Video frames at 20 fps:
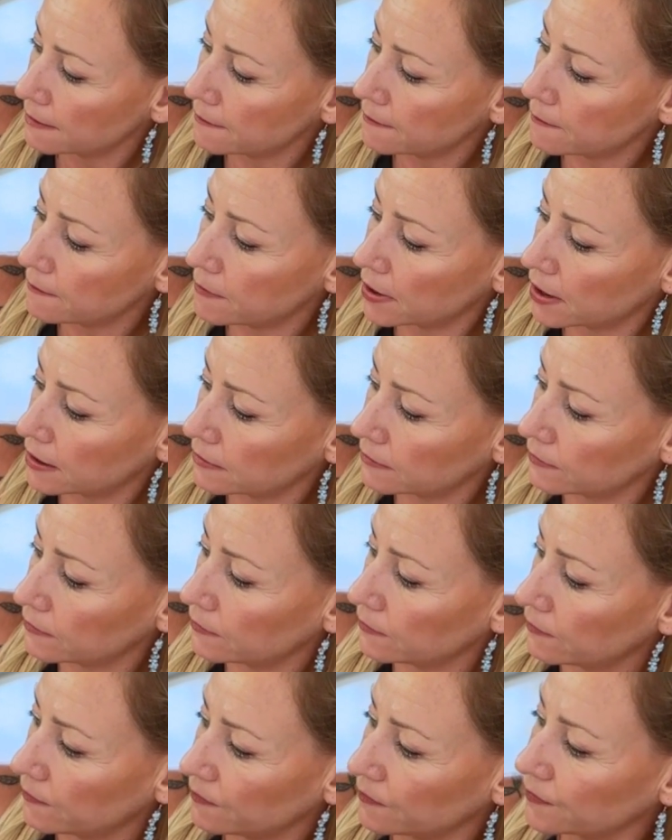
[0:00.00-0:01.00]
But
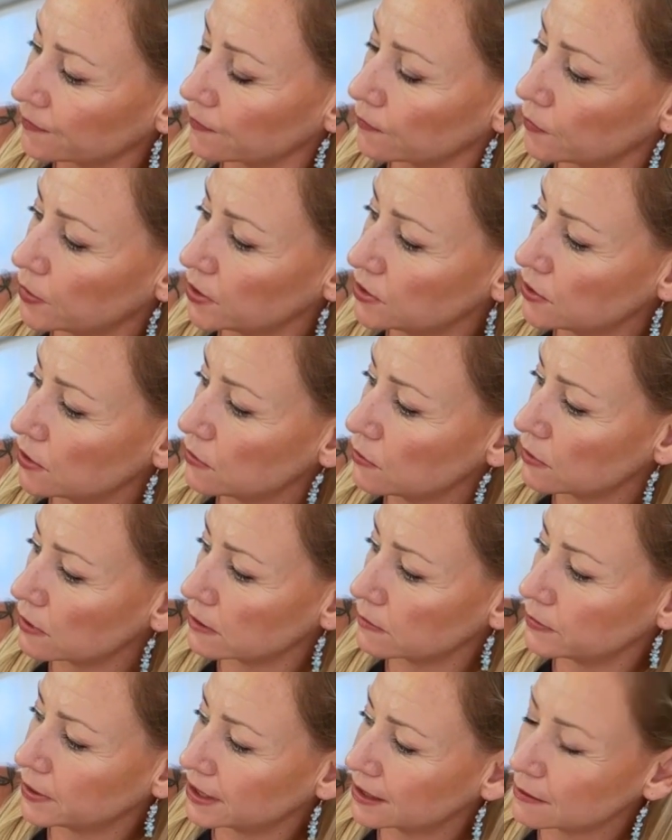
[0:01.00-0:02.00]
we do want
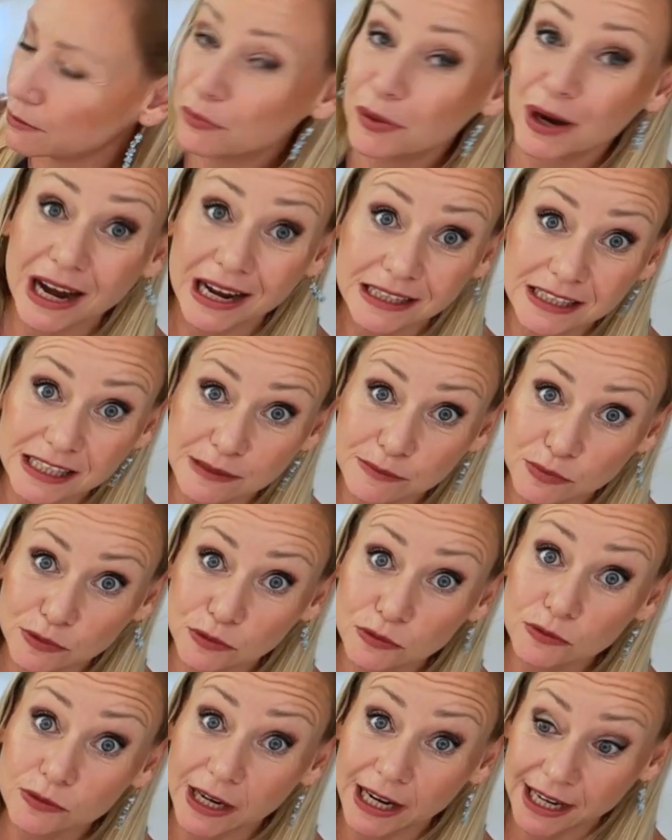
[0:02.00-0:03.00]
to be
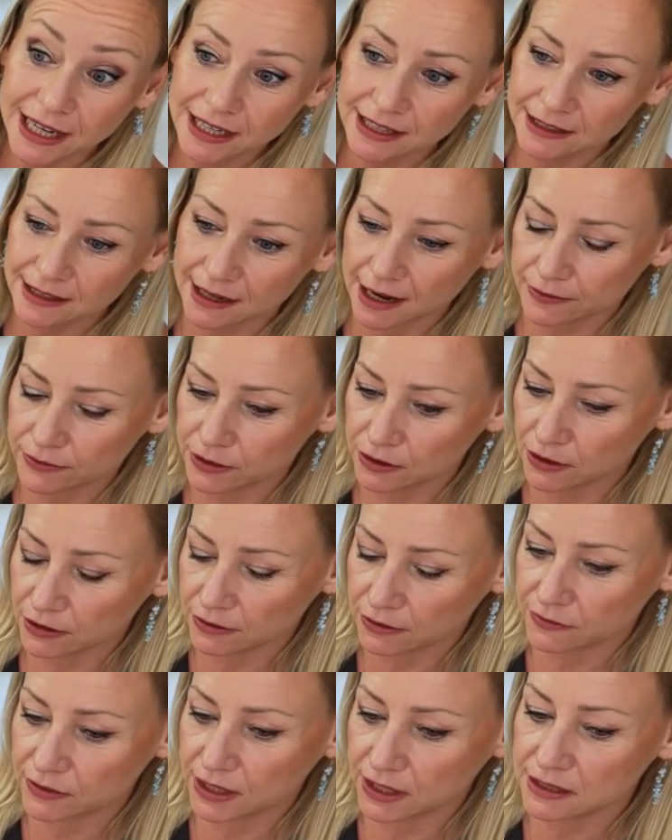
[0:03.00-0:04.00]
compatible, right? And have a lot
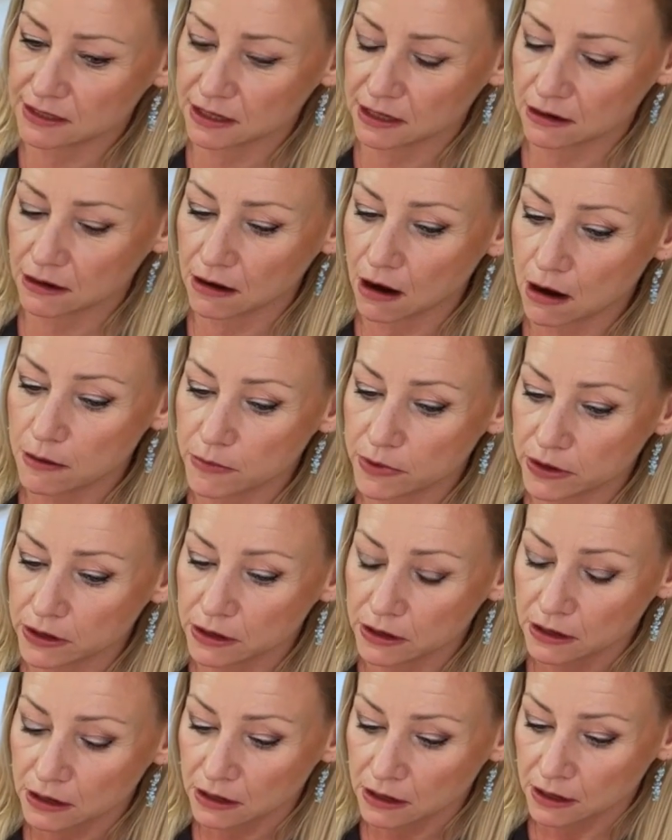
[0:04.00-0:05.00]
of things in
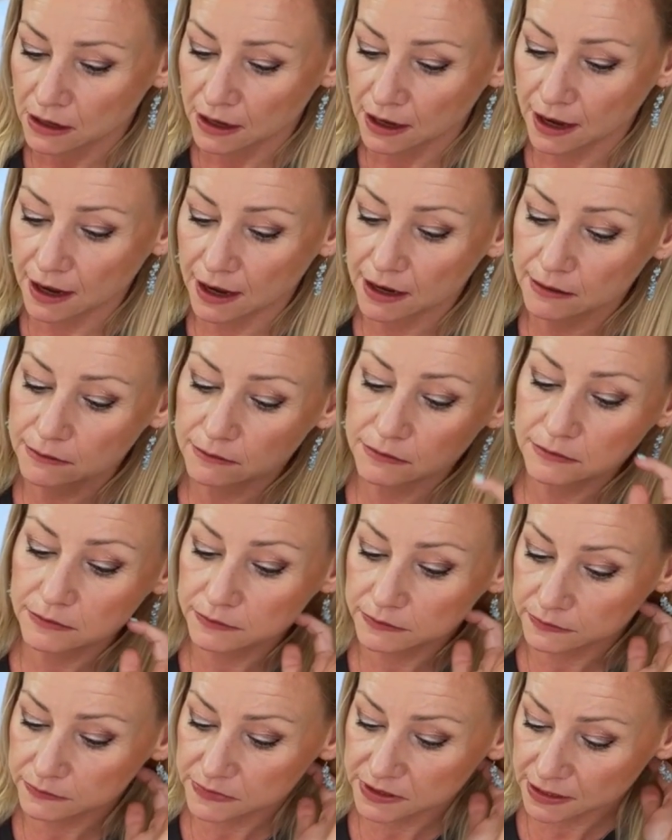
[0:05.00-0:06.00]
common. Um,
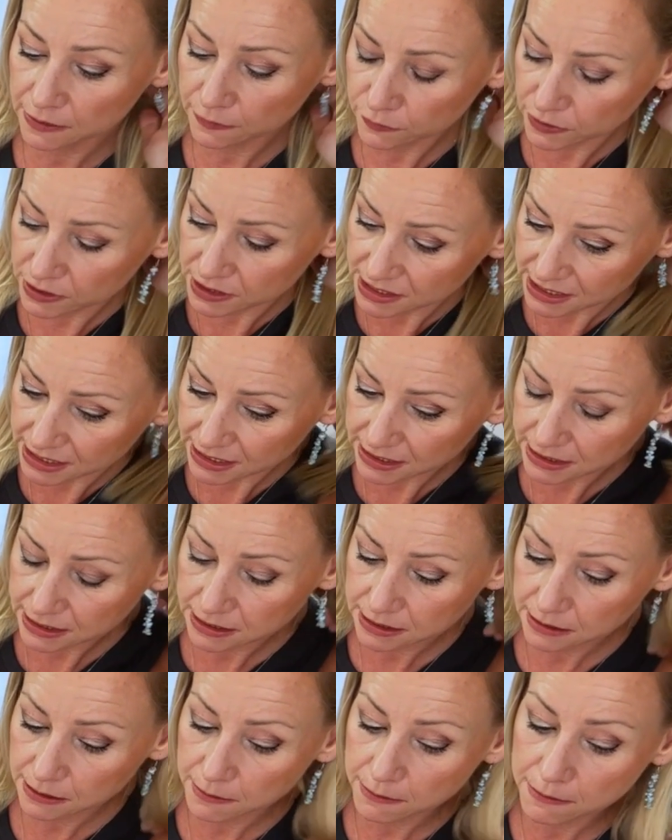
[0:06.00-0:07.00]

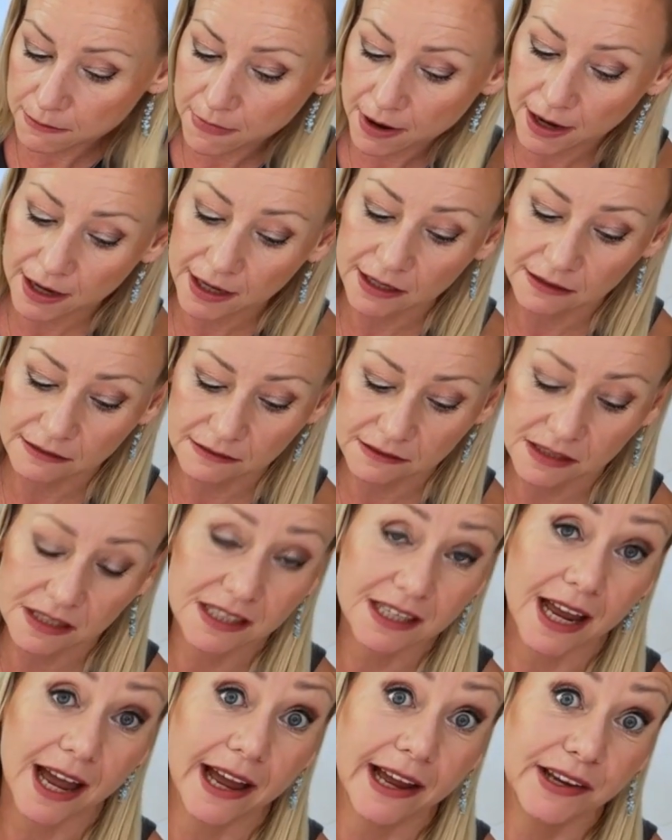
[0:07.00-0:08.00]
differences might
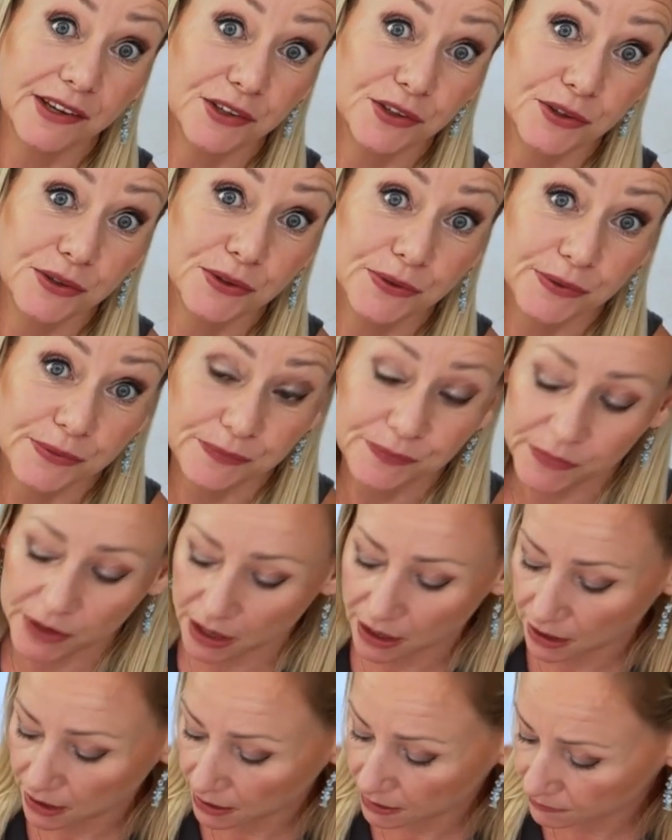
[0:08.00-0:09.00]
scare you,
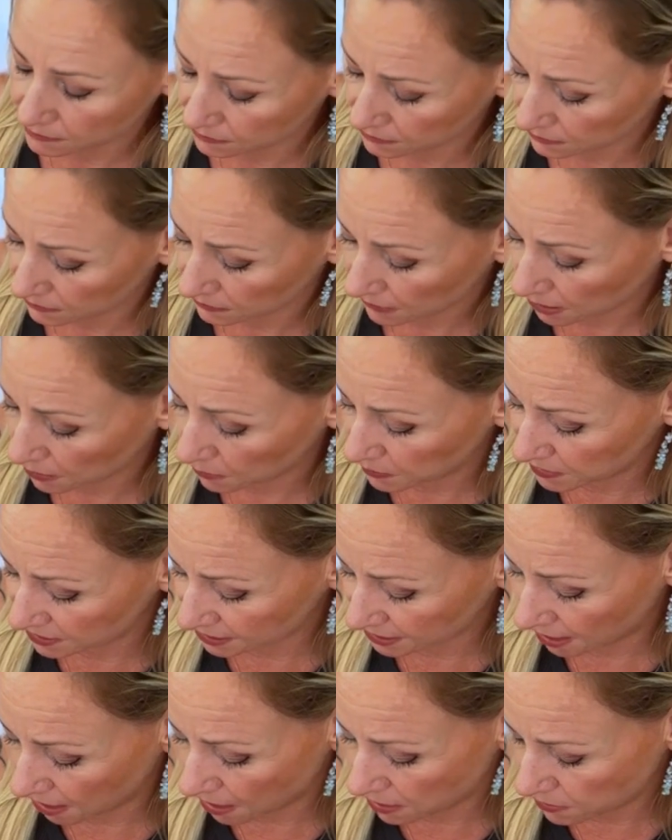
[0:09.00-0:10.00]
um, or be
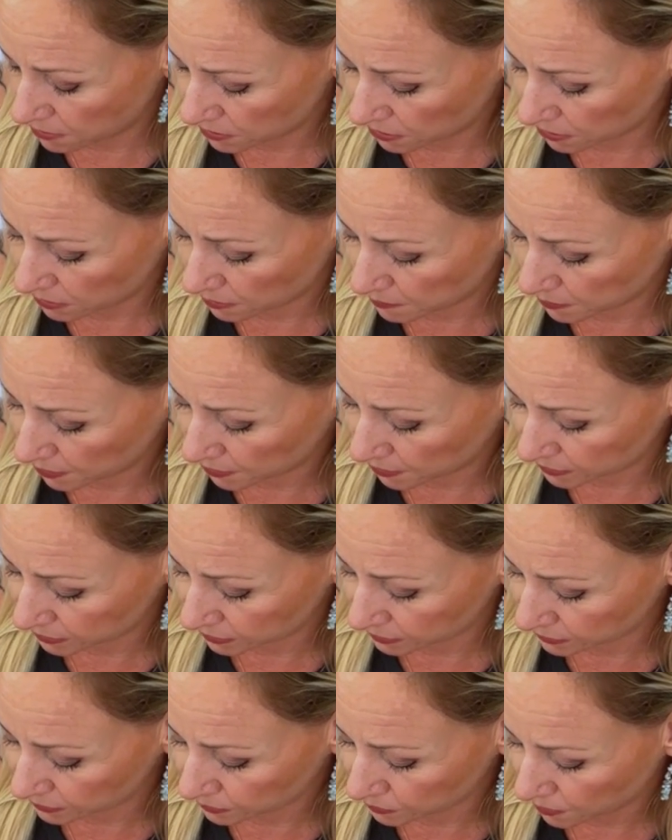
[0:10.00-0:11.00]
scaring the other
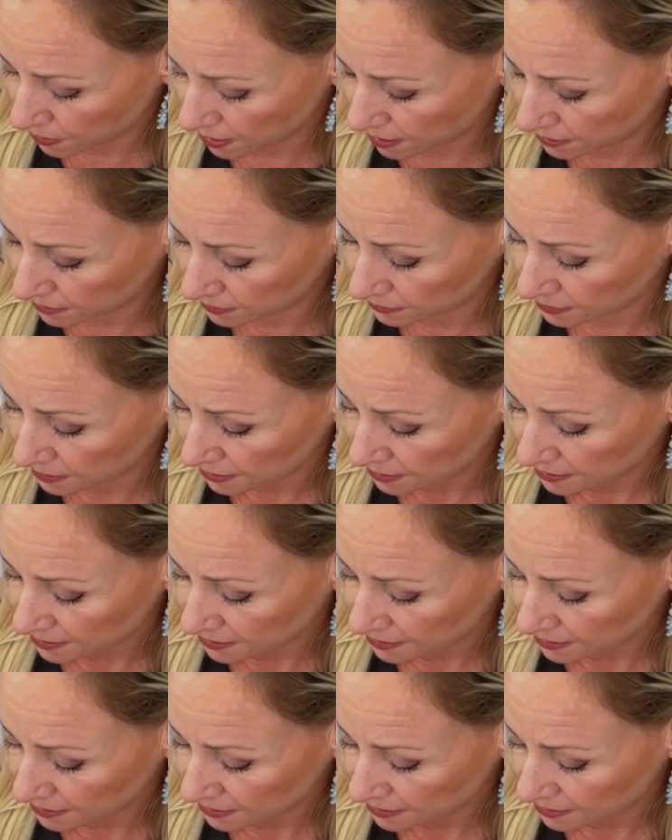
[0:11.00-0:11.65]
person as well.